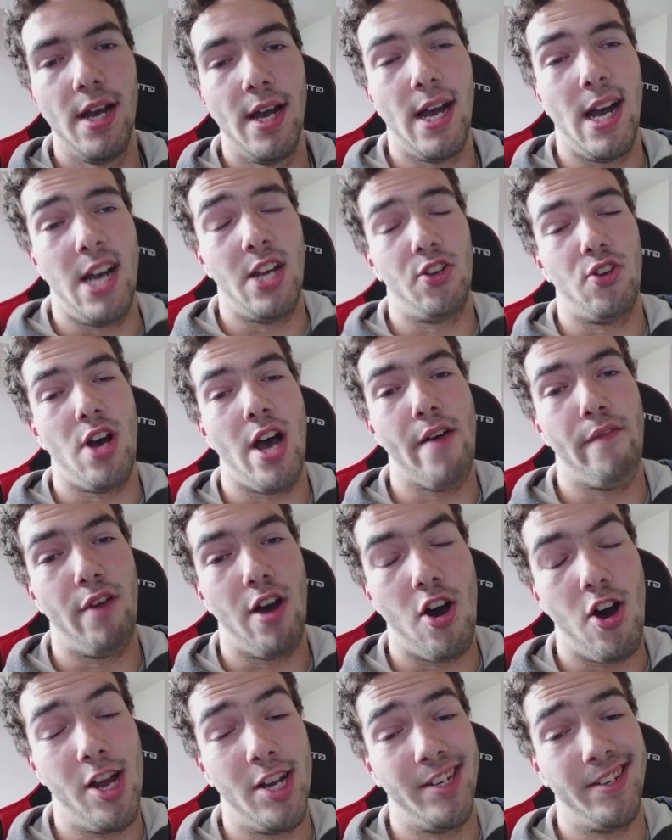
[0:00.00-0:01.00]
And I
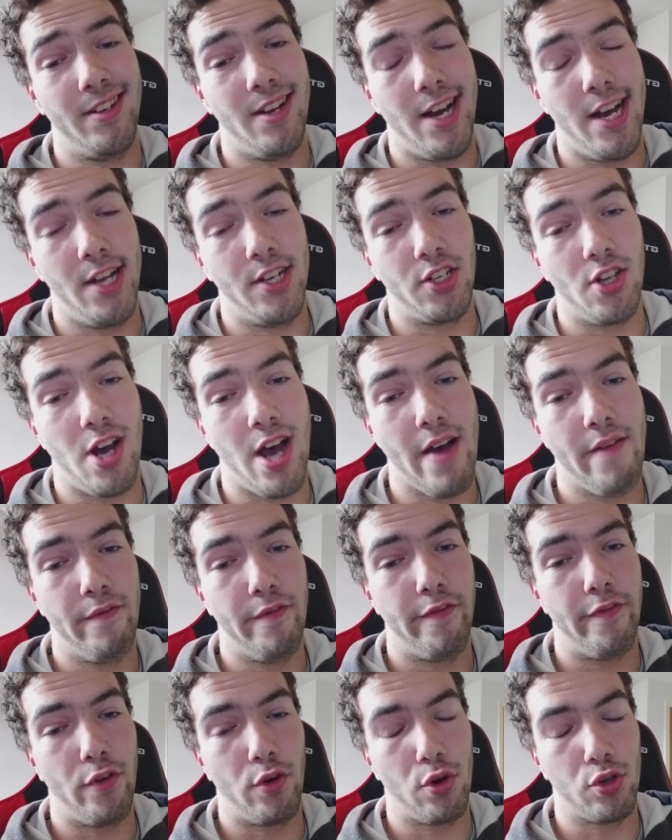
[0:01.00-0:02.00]

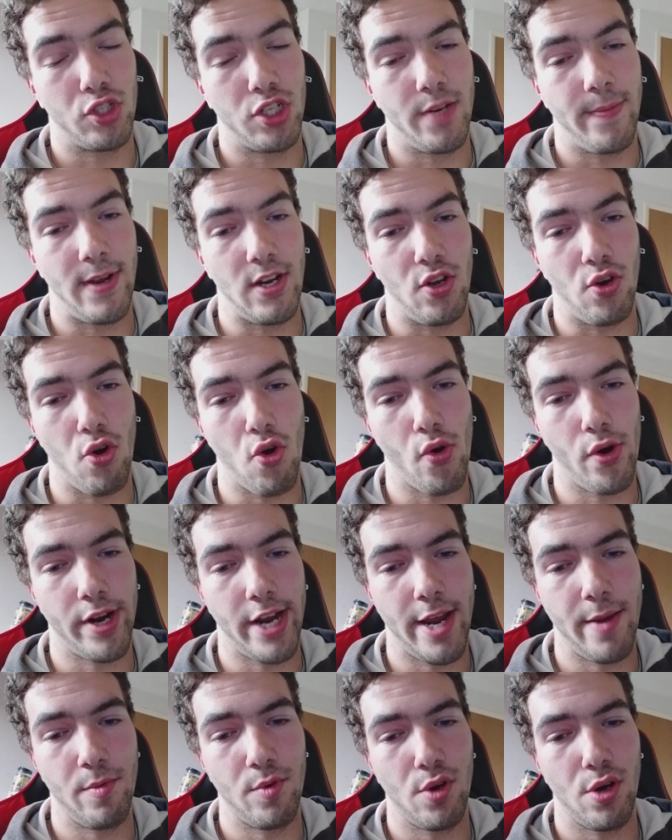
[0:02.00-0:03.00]
haven't forgotten about the horror
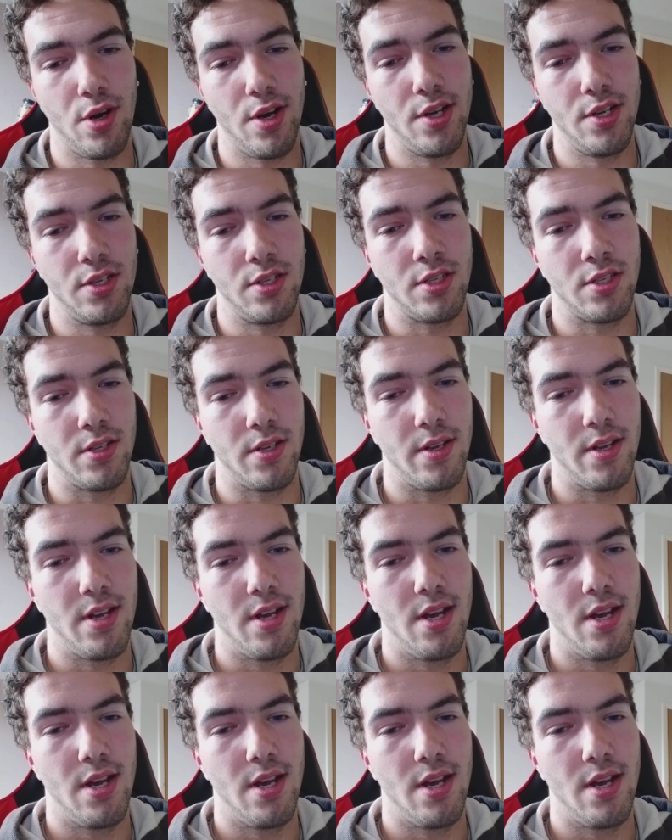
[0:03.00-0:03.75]
game, guys.